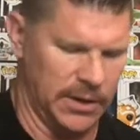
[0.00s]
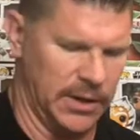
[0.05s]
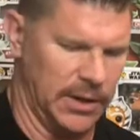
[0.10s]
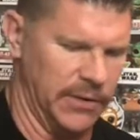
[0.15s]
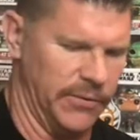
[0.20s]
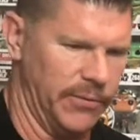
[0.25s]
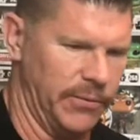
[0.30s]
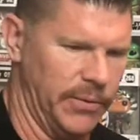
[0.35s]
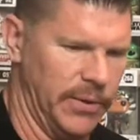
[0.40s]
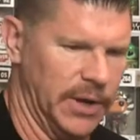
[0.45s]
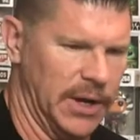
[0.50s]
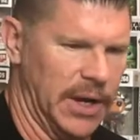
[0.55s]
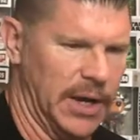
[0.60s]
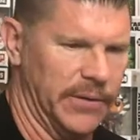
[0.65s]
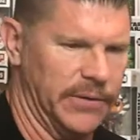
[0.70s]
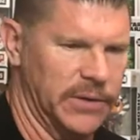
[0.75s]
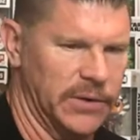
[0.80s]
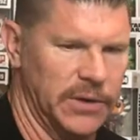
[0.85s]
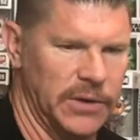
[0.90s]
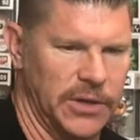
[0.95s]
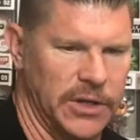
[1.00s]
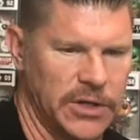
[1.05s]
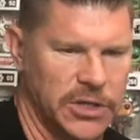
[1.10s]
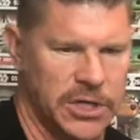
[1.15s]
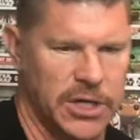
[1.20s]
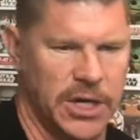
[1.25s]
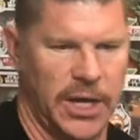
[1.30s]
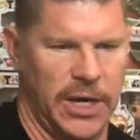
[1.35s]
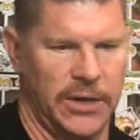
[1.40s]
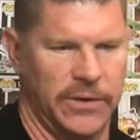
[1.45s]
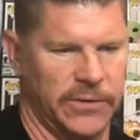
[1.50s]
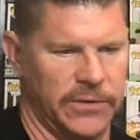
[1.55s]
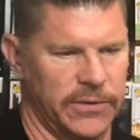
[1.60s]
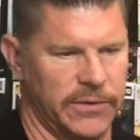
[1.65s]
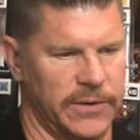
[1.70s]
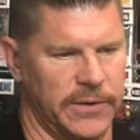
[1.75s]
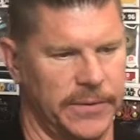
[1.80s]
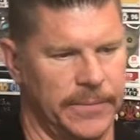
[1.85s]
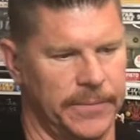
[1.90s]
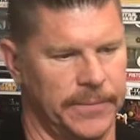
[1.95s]
if we got the
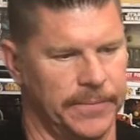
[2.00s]
Chase.